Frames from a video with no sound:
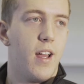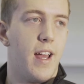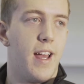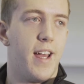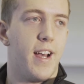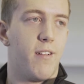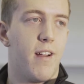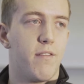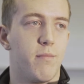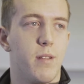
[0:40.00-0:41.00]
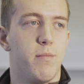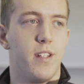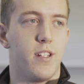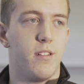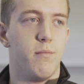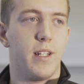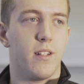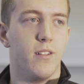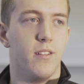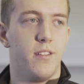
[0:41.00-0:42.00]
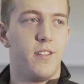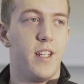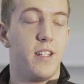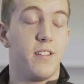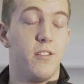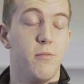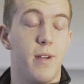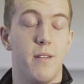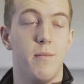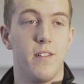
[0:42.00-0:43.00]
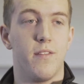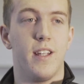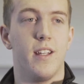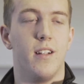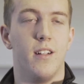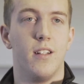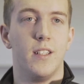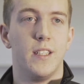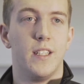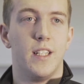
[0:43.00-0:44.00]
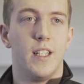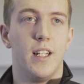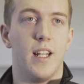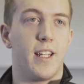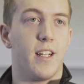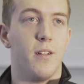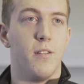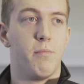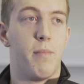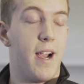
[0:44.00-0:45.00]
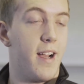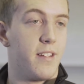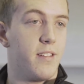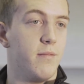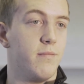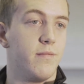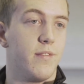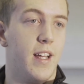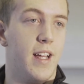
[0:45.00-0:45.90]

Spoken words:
I ran for my position because DITSU made me feel like I was part of something.